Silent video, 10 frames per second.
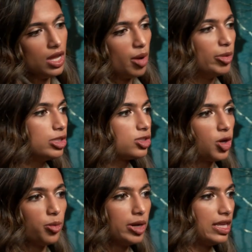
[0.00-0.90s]
I mean,
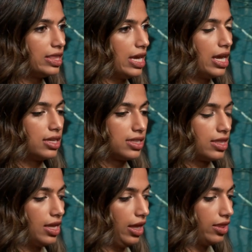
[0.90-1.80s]
so many things. I
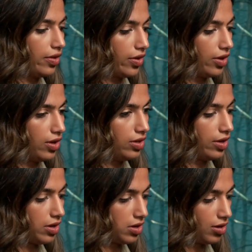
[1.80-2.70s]
think the
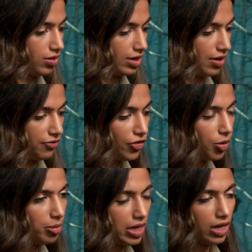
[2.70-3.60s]
the yeah
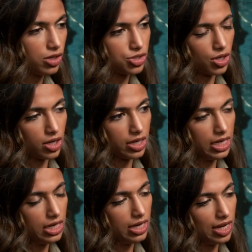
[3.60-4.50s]
filmmaking
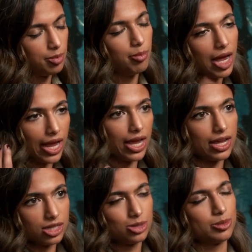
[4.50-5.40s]
journey, in my
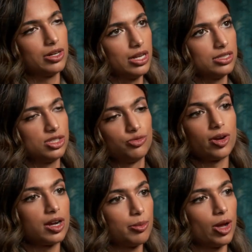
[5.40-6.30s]
experience, is
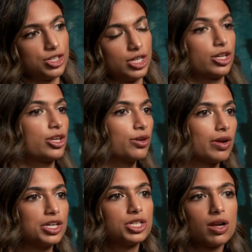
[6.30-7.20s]
very much like a
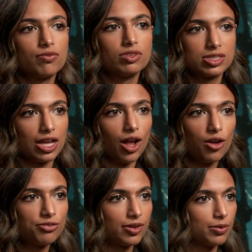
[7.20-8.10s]
curation of the
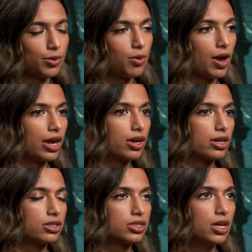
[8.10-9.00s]
self, and it
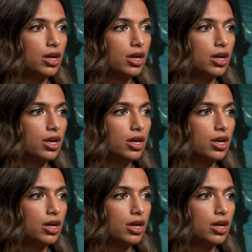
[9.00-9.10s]
requires